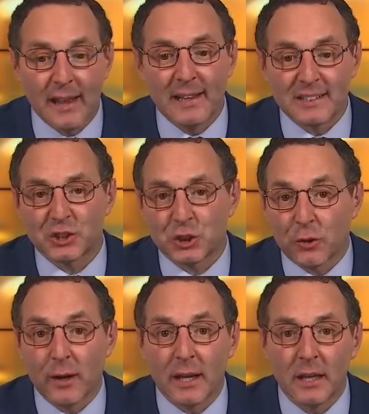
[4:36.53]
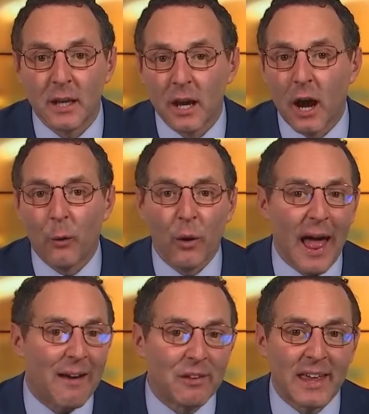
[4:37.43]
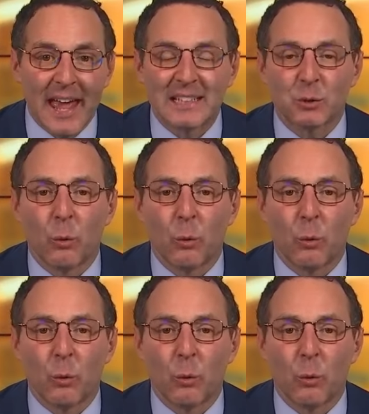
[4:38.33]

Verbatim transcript: And then this jury will have the case